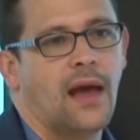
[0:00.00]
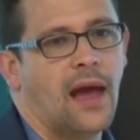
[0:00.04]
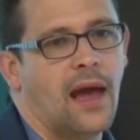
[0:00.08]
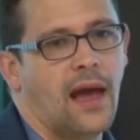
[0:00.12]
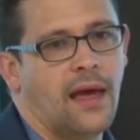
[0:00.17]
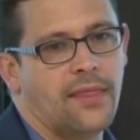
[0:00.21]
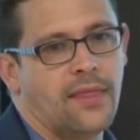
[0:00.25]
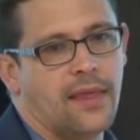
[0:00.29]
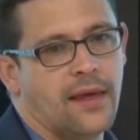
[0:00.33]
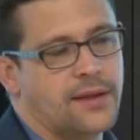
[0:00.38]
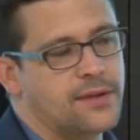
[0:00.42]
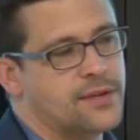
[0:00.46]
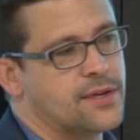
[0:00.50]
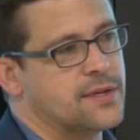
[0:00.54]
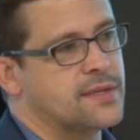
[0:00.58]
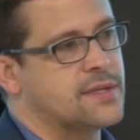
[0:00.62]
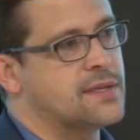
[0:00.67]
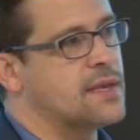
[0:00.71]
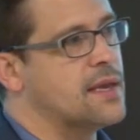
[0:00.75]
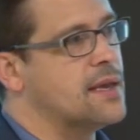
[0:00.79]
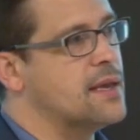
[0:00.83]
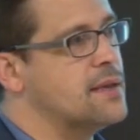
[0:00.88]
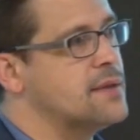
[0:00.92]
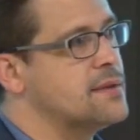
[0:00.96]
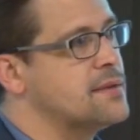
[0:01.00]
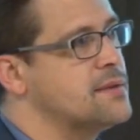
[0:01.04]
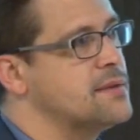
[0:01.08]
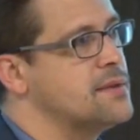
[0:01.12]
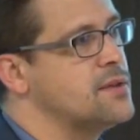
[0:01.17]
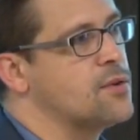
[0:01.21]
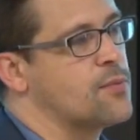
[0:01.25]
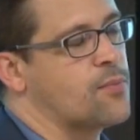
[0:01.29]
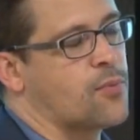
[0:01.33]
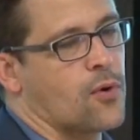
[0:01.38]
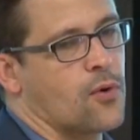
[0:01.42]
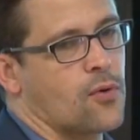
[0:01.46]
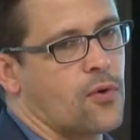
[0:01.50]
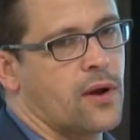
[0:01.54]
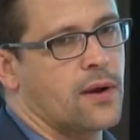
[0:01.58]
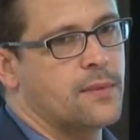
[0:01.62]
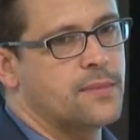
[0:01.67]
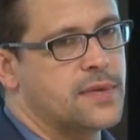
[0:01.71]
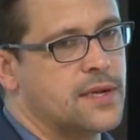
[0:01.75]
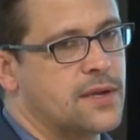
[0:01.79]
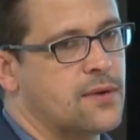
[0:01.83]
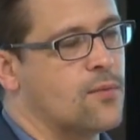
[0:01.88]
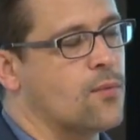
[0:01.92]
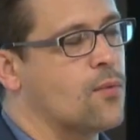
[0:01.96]
and then just says your
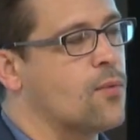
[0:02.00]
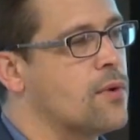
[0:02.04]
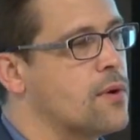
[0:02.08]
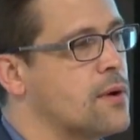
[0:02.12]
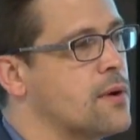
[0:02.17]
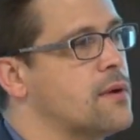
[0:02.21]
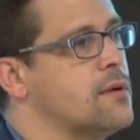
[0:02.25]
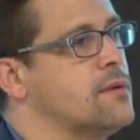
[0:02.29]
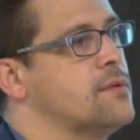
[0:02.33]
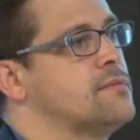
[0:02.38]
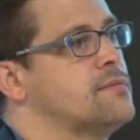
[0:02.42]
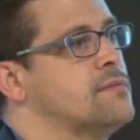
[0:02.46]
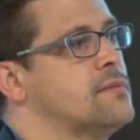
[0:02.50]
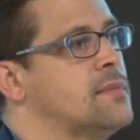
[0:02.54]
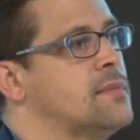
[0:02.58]
program didn't work